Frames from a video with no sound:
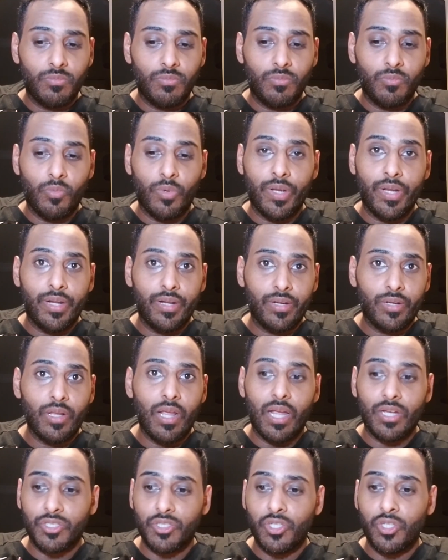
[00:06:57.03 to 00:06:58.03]
when
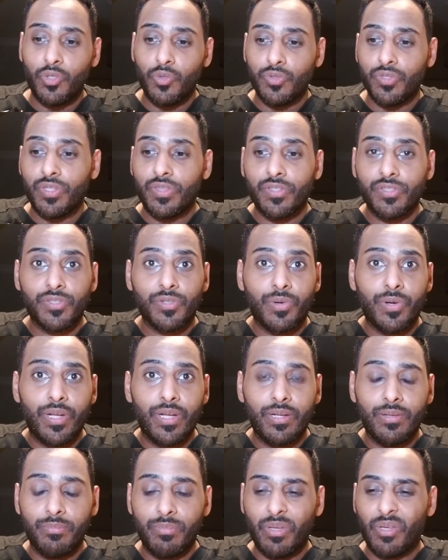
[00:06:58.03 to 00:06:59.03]
actually using the
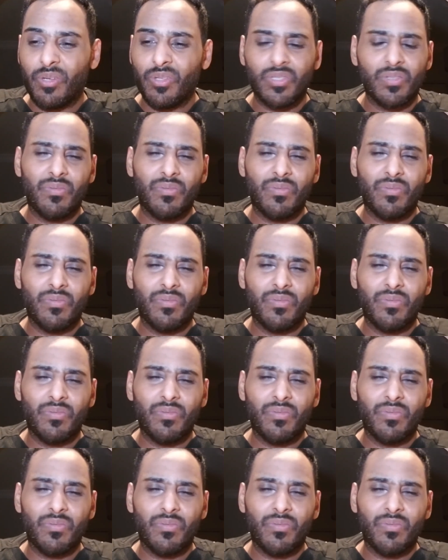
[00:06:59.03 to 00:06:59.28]
screen because